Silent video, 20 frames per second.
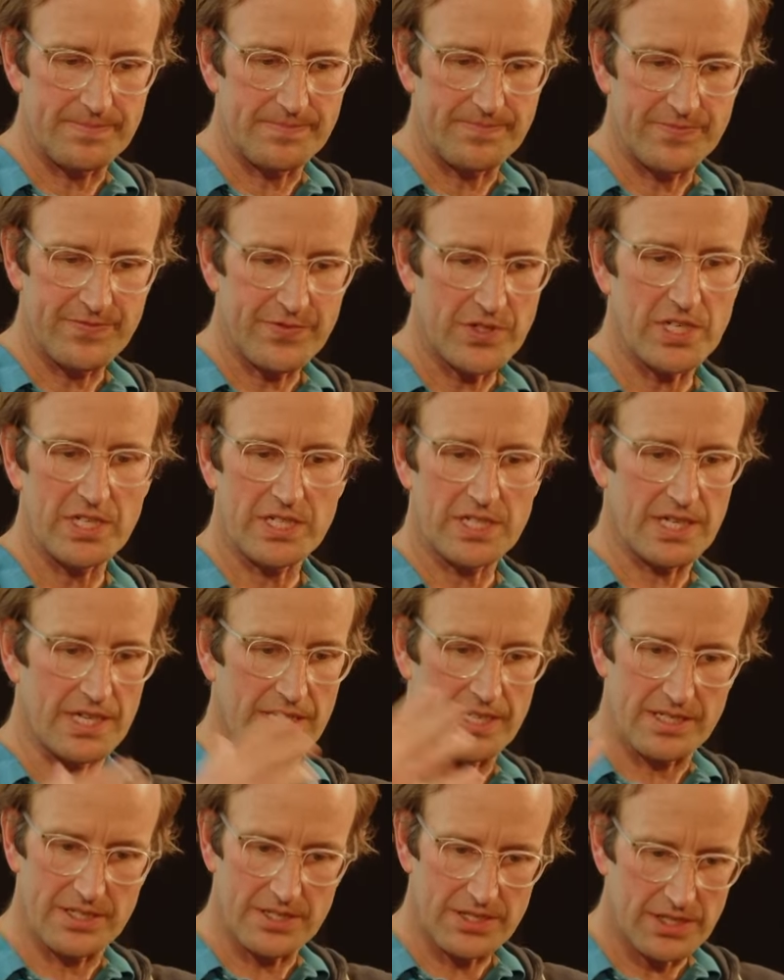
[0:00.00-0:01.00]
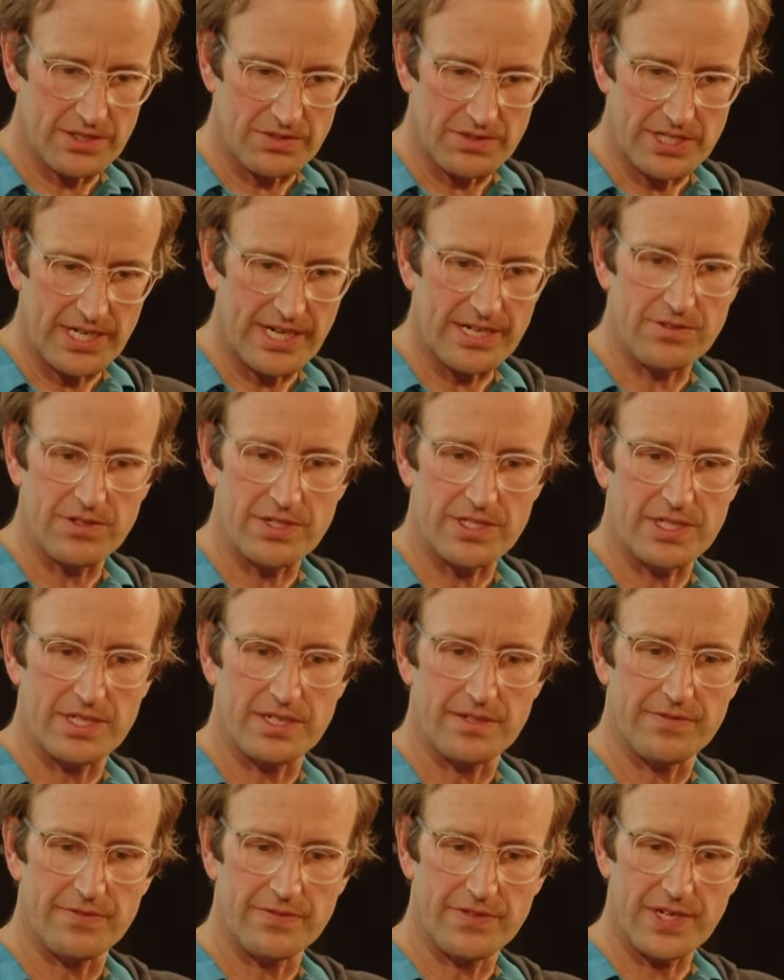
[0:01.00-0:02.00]
fertile, so
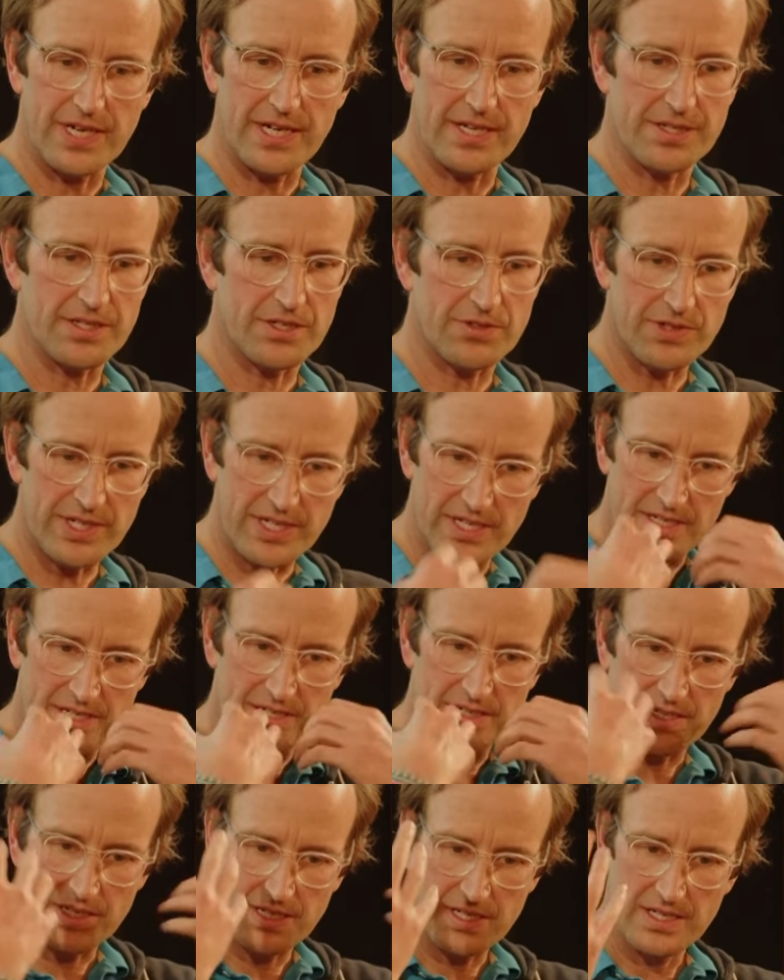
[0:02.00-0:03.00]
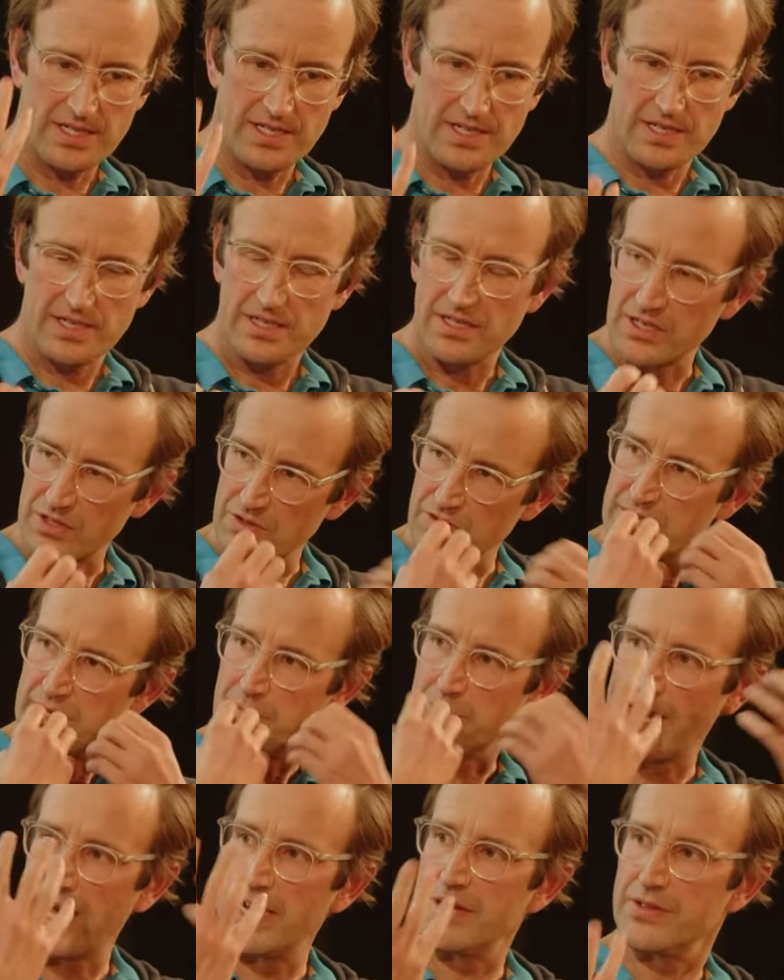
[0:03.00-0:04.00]
generative. The green
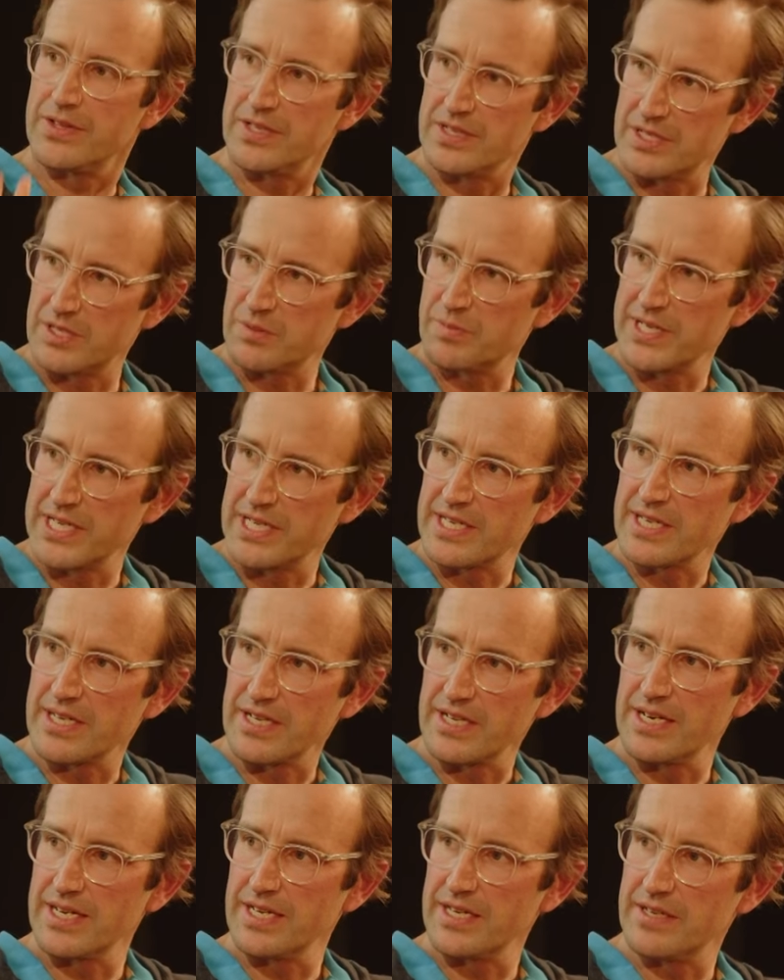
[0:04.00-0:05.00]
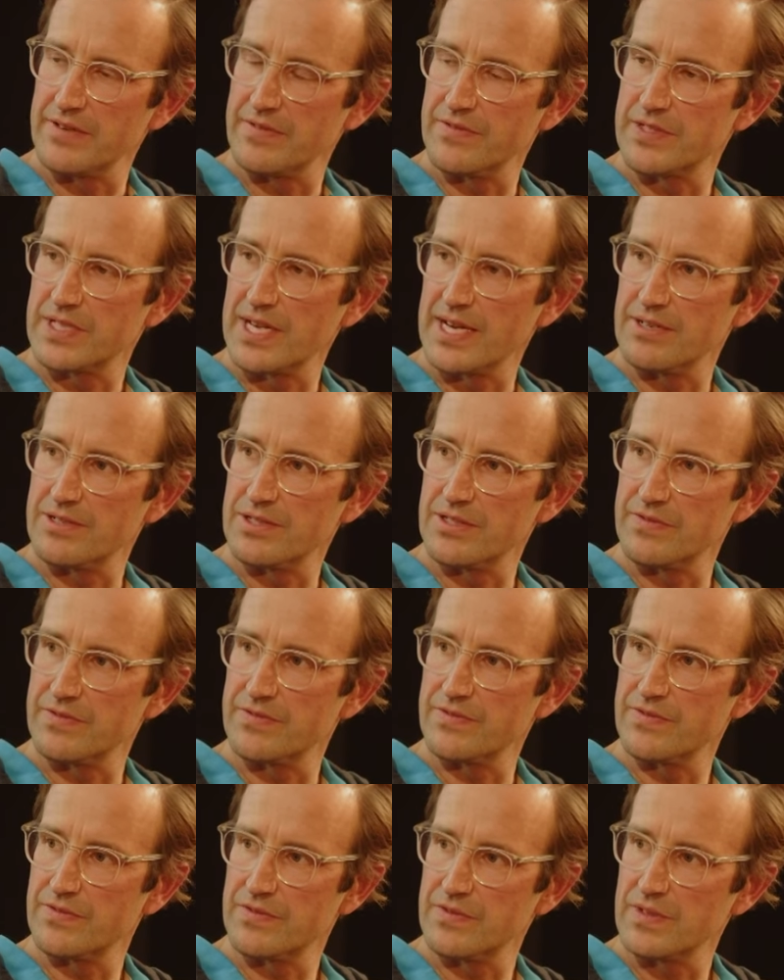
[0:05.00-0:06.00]
mouth is speaking leaves out of
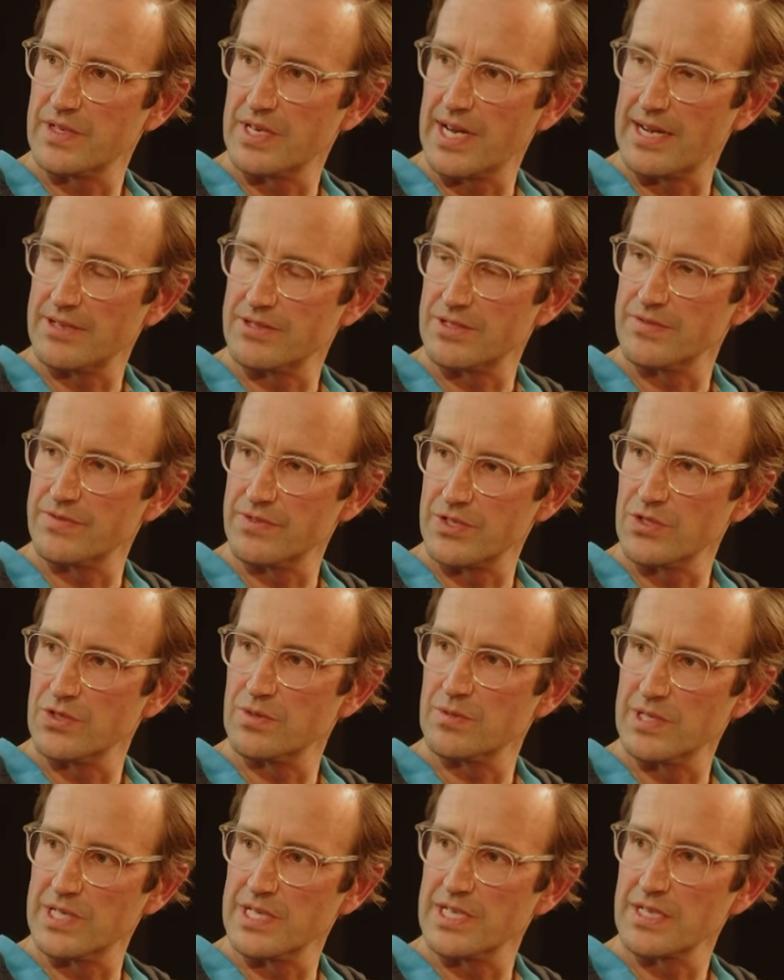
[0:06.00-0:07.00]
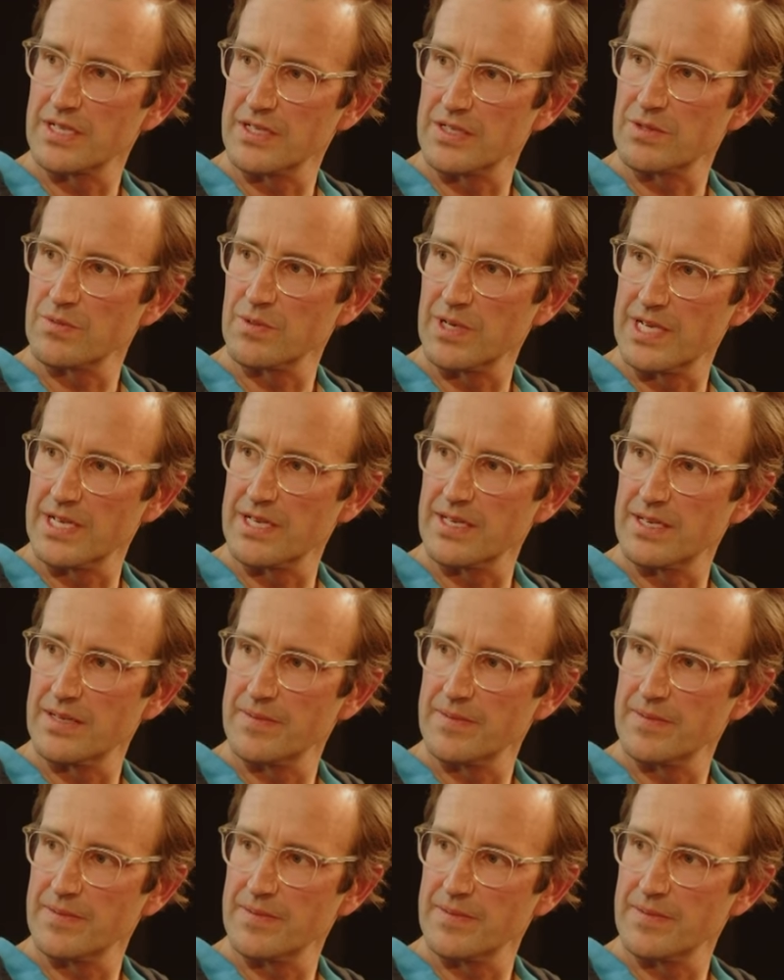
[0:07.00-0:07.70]
your work as well.